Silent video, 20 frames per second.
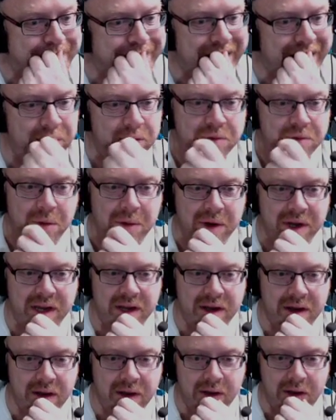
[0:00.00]
We probably
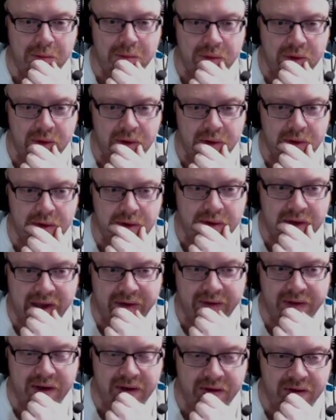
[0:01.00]
need a lot more
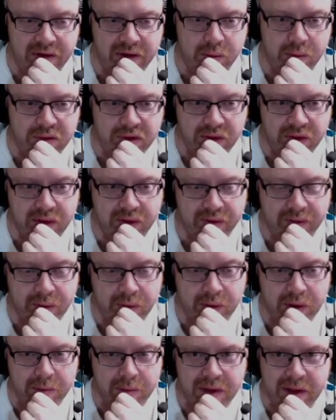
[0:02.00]
definition to bring this
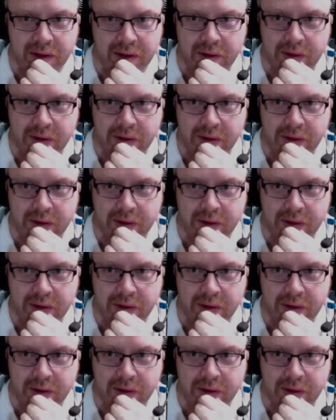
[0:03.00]
forward a bit.